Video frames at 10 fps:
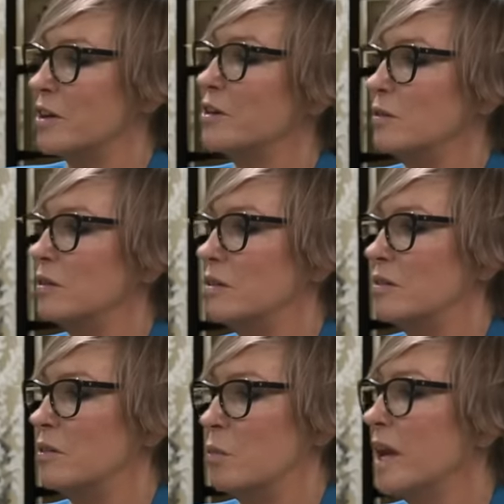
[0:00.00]
though,
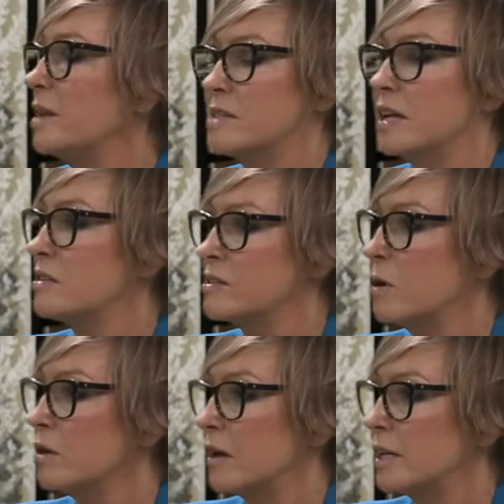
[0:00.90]
William's under the
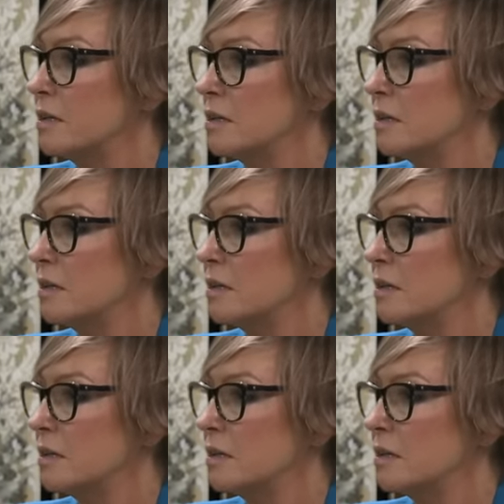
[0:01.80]
spotlight.